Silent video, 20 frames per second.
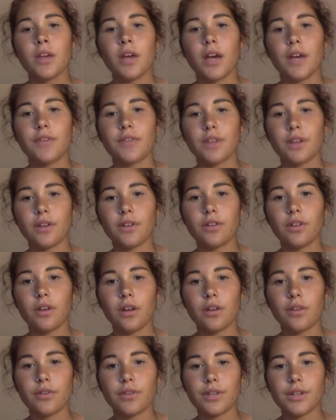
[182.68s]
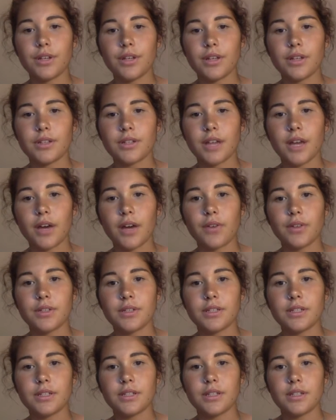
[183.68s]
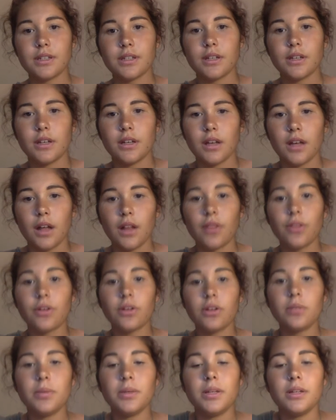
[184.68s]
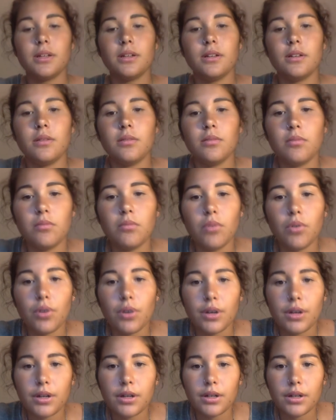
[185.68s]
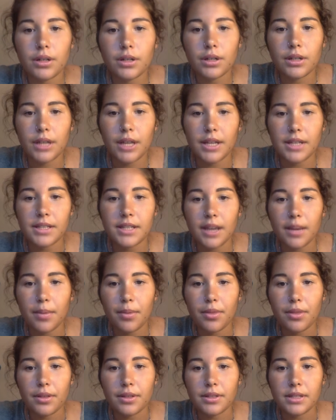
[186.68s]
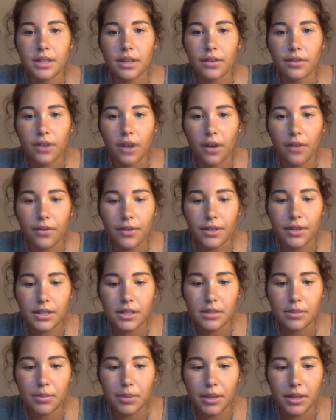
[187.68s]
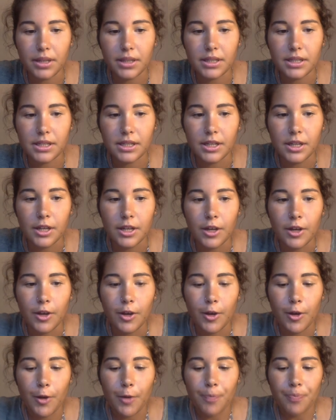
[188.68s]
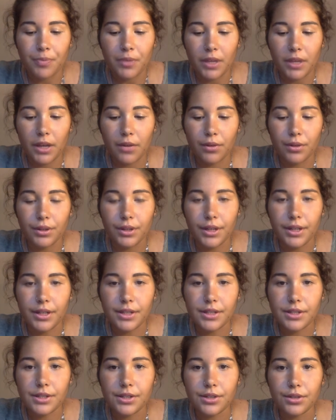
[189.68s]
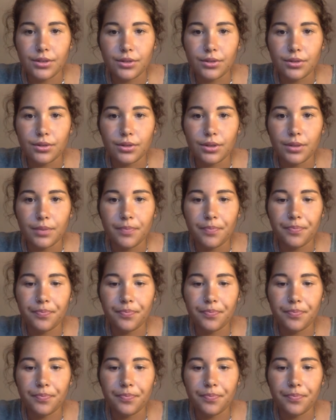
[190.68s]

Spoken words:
I've done a lot of reading into how this is a little bit more in depth than self-confidence because it relates to